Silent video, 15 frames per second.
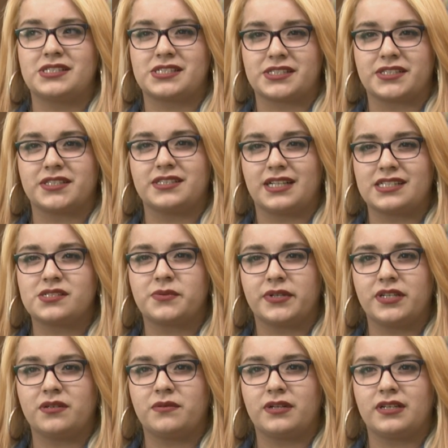sure that's where
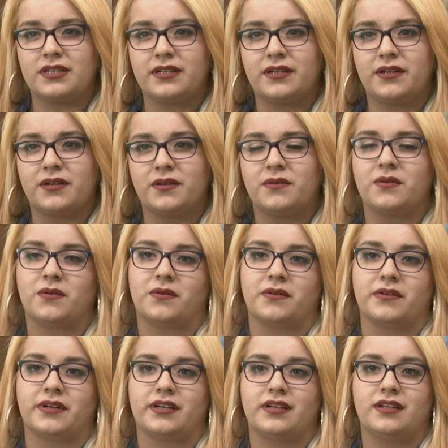you want to go?
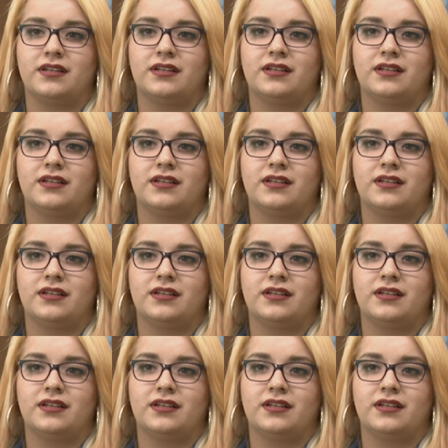Or,